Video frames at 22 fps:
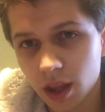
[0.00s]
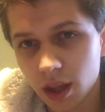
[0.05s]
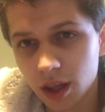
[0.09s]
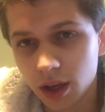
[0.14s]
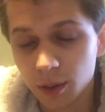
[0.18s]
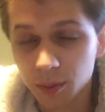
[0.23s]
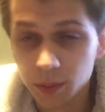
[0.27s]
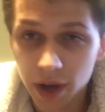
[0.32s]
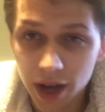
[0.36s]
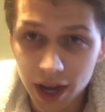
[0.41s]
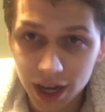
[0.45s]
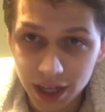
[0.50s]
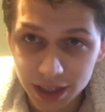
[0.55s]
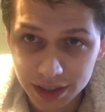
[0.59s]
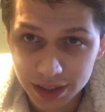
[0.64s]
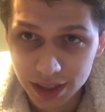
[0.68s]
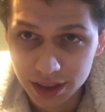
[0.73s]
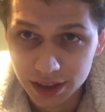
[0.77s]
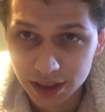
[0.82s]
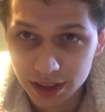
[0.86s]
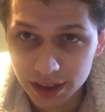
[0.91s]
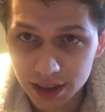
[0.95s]
your mind
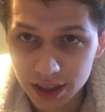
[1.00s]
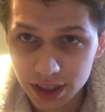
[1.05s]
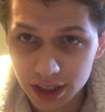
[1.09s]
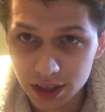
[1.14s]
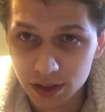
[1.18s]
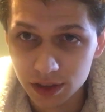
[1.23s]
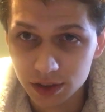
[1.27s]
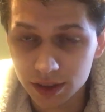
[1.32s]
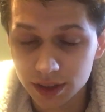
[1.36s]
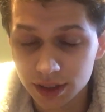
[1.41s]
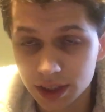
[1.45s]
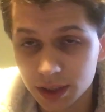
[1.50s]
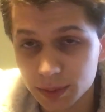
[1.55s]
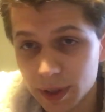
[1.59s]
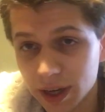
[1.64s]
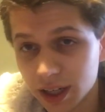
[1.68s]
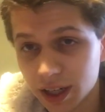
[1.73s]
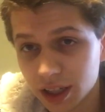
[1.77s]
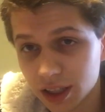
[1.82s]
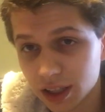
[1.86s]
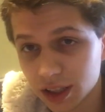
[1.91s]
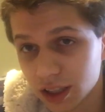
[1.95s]
sends a signal, and
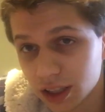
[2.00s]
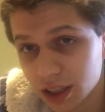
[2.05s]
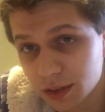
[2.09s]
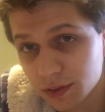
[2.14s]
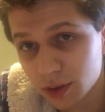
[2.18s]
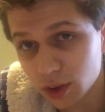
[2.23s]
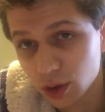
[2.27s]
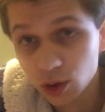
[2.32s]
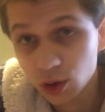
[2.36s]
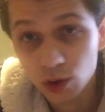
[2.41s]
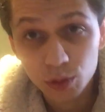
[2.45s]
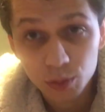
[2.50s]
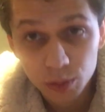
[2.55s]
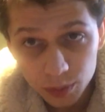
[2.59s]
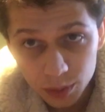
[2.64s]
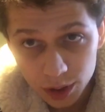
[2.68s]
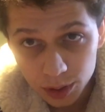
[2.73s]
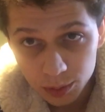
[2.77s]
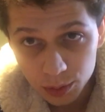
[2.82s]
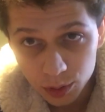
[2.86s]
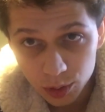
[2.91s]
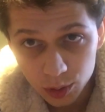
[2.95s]
especially if a group of
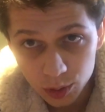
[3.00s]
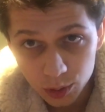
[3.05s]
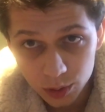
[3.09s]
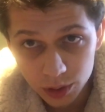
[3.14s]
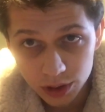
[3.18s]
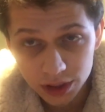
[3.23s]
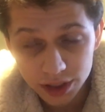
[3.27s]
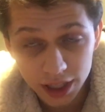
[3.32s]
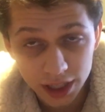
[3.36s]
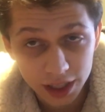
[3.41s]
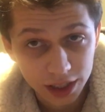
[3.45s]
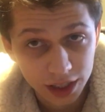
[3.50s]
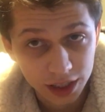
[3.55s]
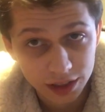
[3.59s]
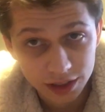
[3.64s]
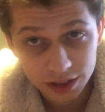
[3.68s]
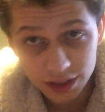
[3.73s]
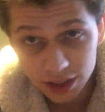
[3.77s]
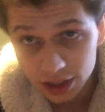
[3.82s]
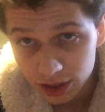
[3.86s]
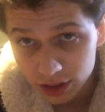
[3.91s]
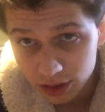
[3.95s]
people were sending a
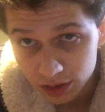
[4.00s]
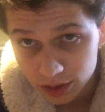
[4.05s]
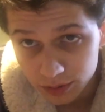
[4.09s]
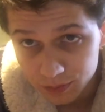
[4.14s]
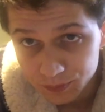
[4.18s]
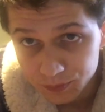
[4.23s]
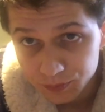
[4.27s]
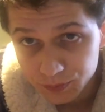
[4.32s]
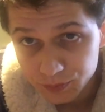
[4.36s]
signal